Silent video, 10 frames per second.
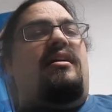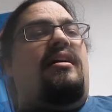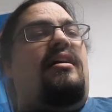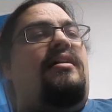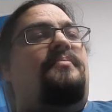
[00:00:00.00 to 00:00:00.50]

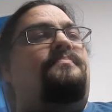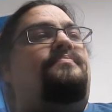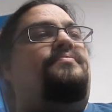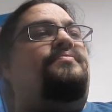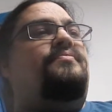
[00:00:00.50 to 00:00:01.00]
Um,
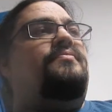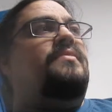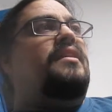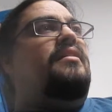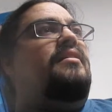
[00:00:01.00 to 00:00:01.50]

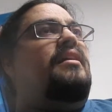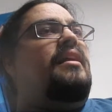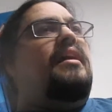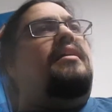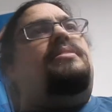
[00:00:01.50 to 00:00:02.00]

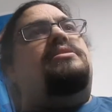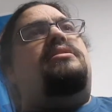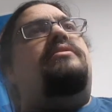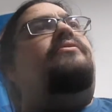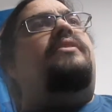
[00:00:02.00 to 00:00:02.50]
and I got a bunch
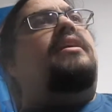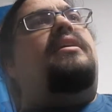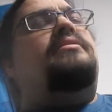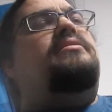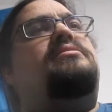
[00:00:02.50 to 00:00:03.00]
of
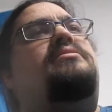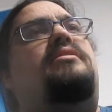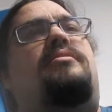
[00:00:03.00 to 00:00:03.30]
uh, just, you know,